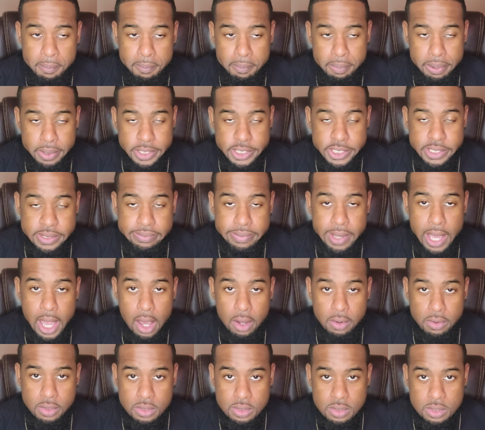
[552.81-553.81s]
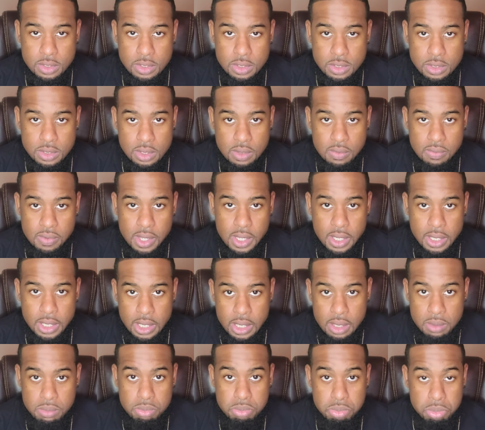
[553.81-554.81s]
pushing mountains and stuff like
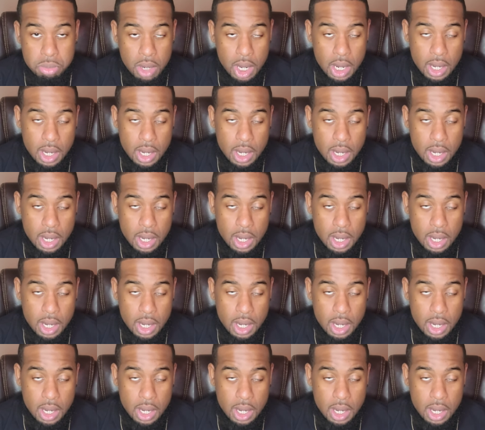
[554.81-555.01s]
that.